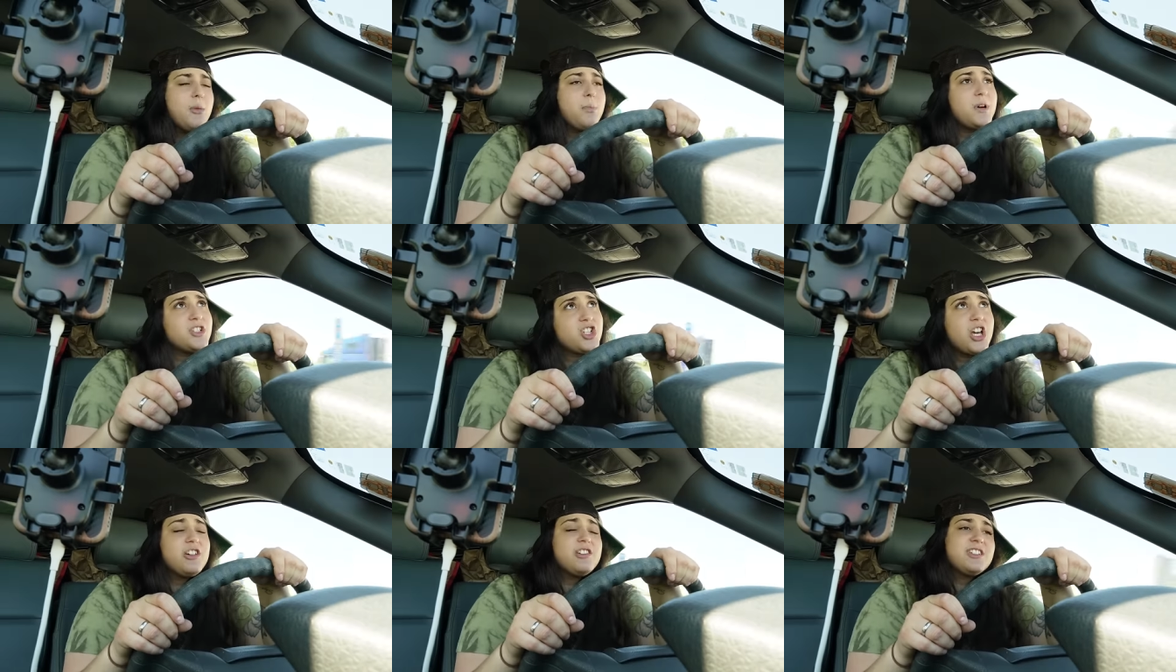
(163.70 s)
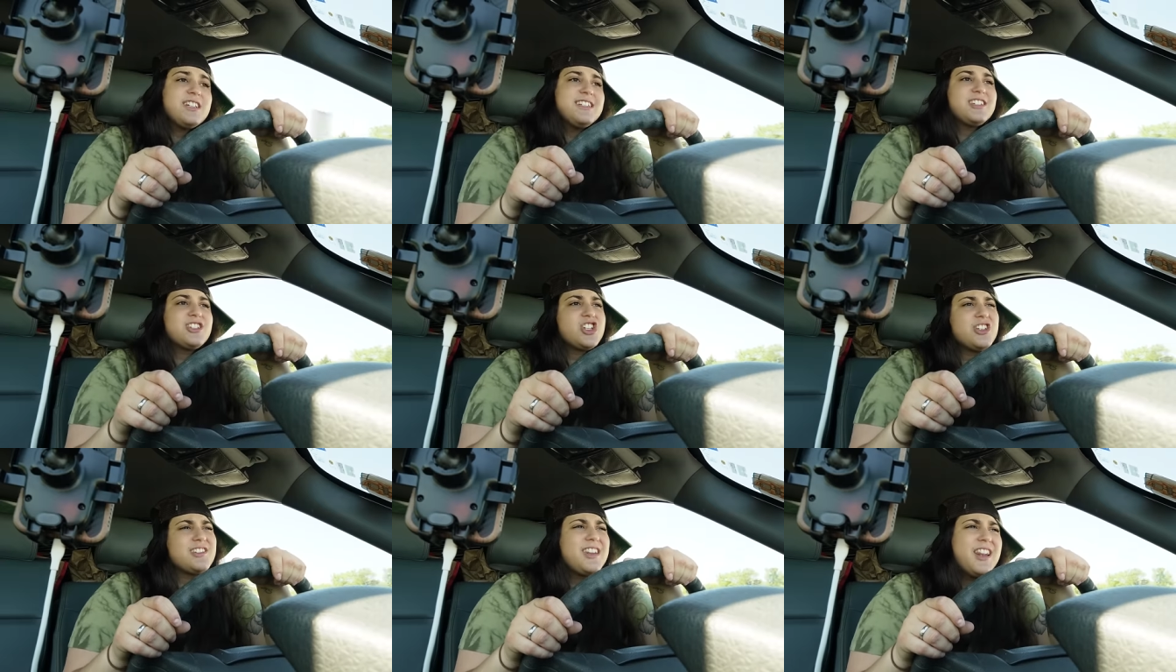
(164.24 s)
but jealousy
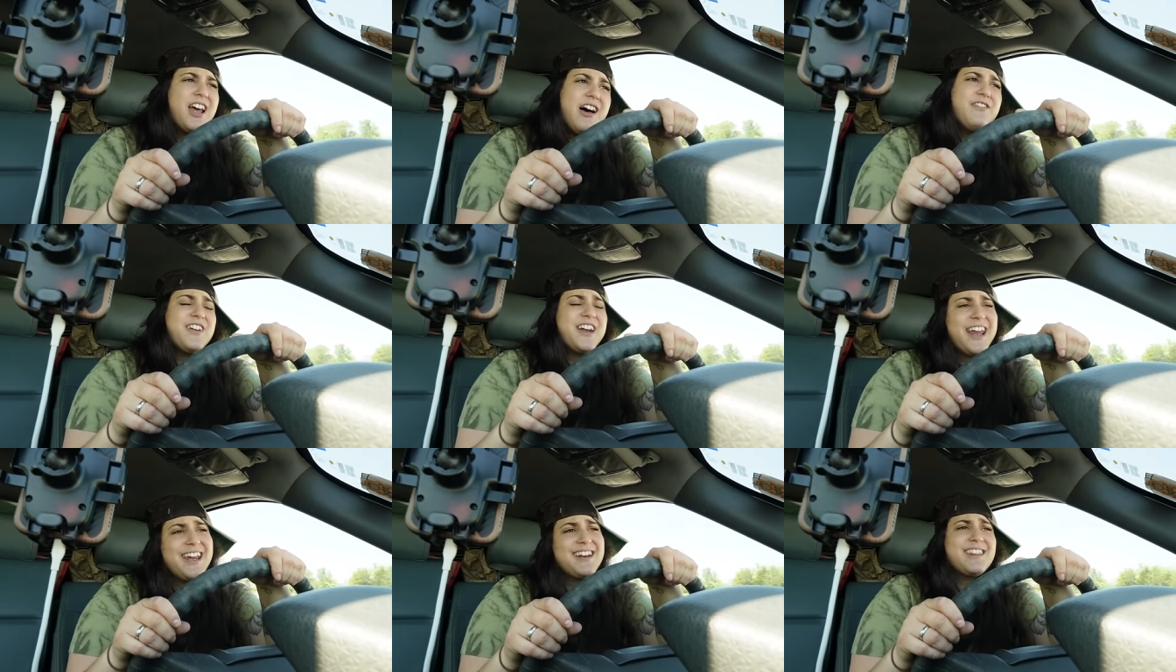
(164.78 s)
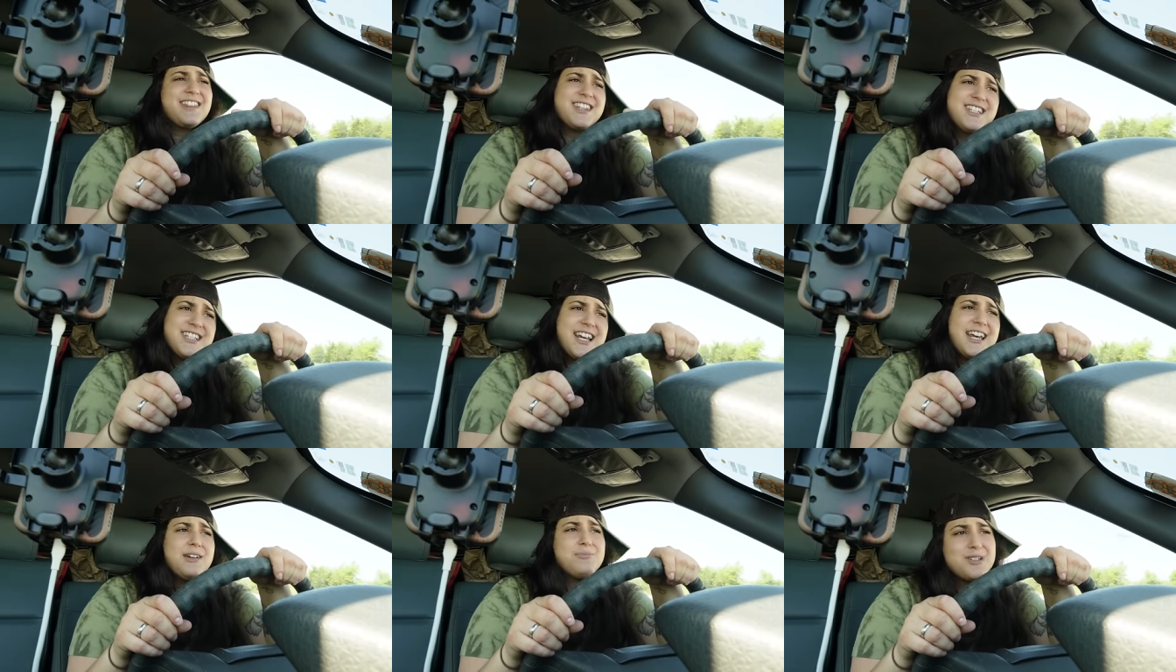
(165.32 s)
is just love and hate at
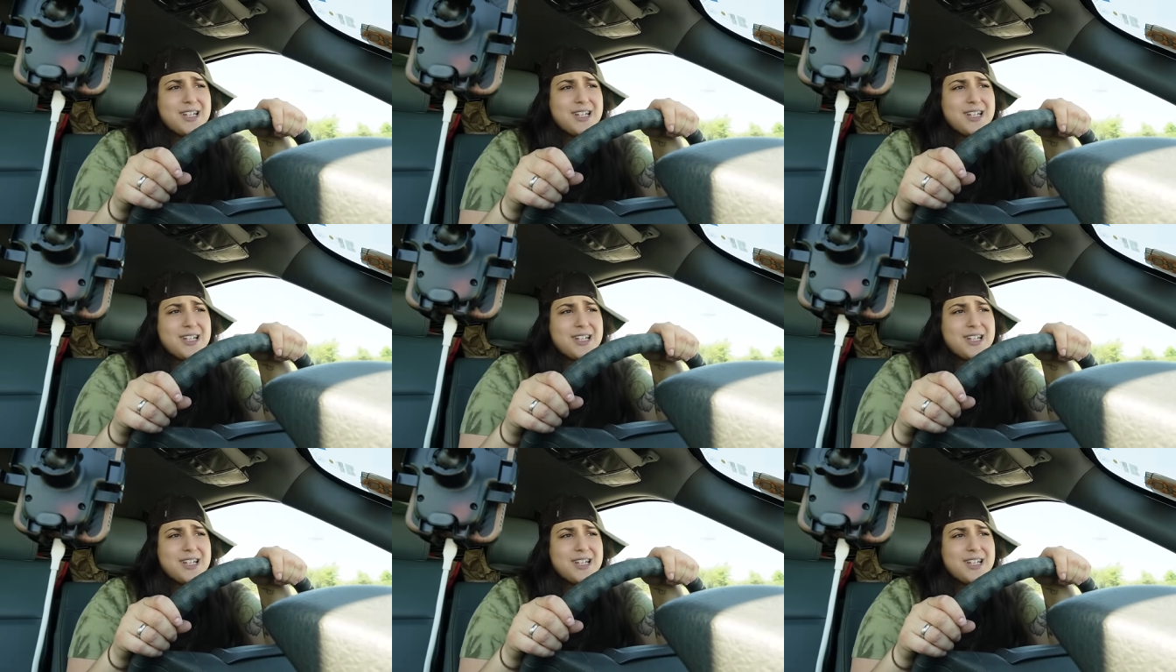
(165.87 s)
the same